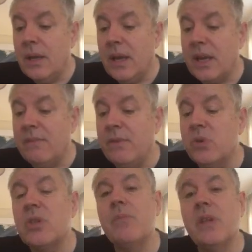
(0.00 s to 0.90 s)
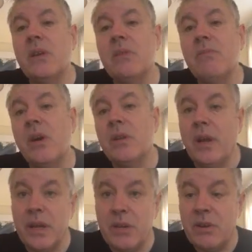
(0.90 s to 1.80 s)
It can feel something rather
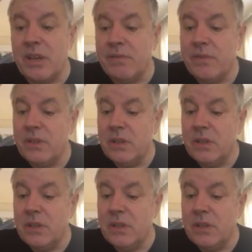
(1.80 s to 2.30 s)
like grief.